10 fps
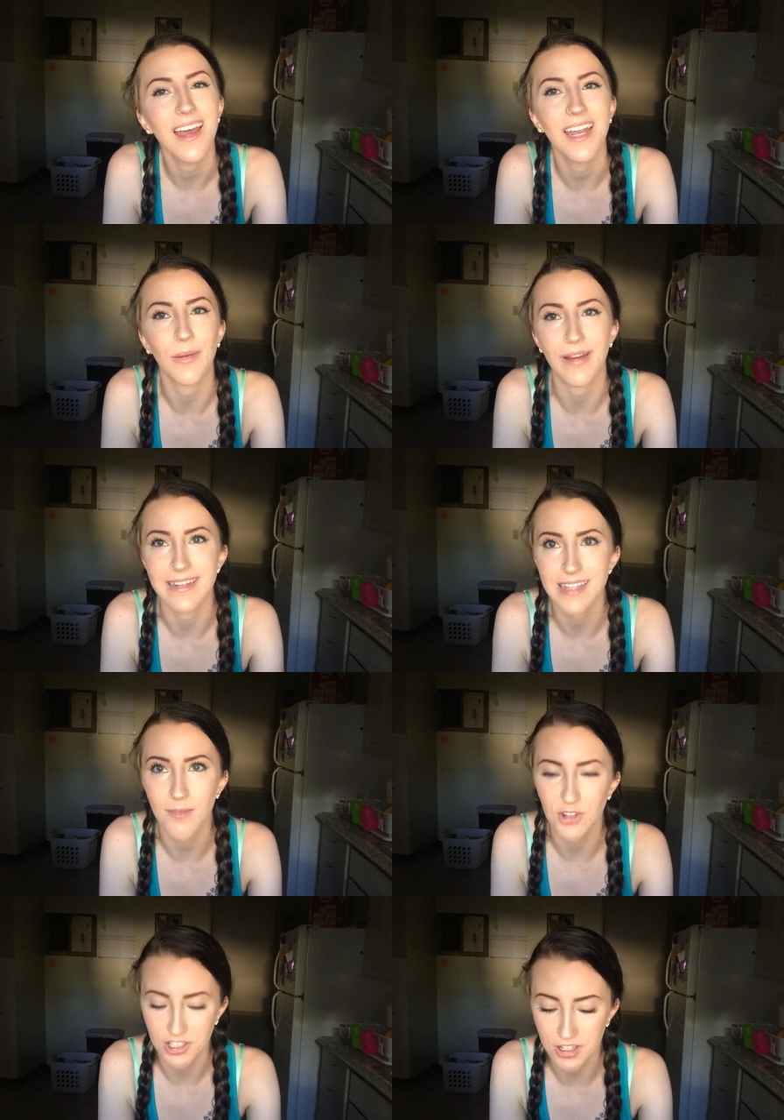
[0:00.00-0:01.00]
Anyways,
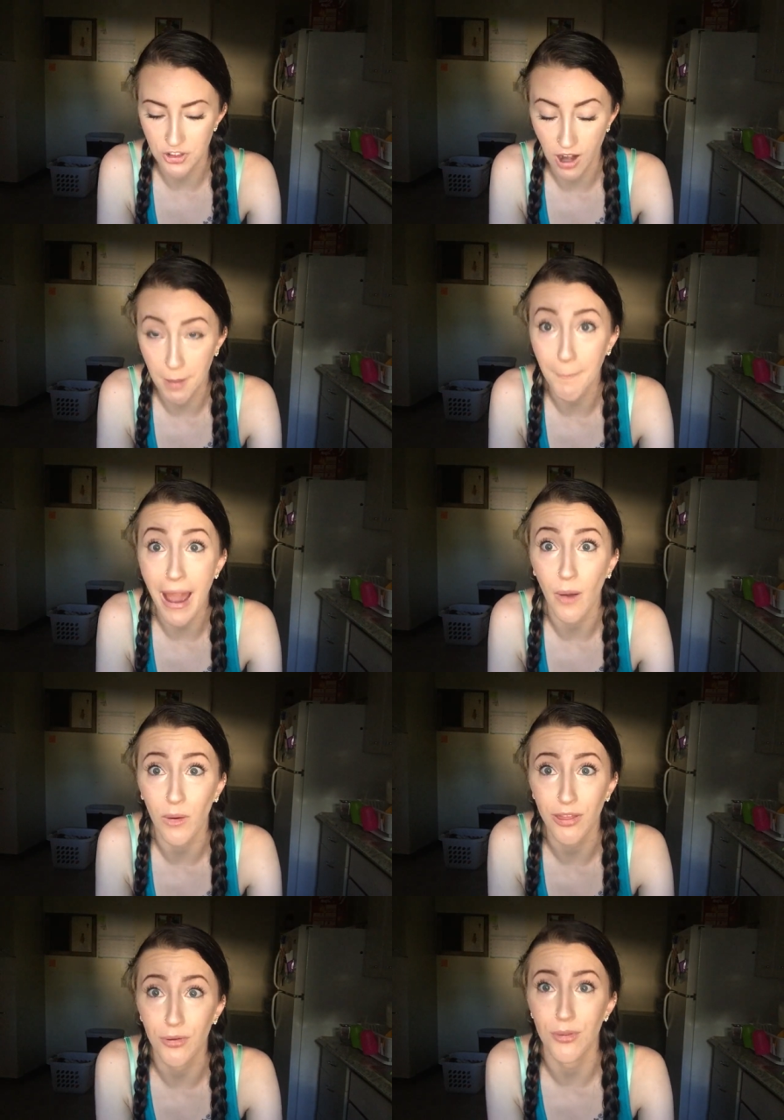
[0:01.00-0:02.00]
I'm just going to try and
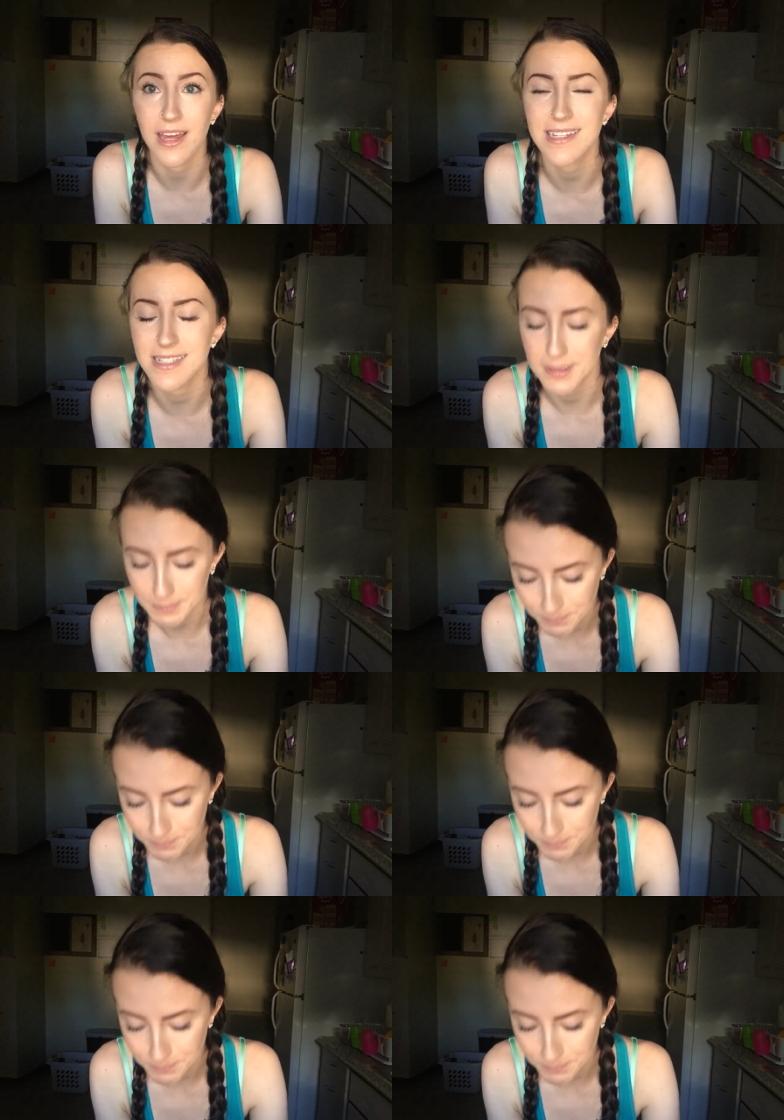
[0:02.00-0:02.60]
power through this.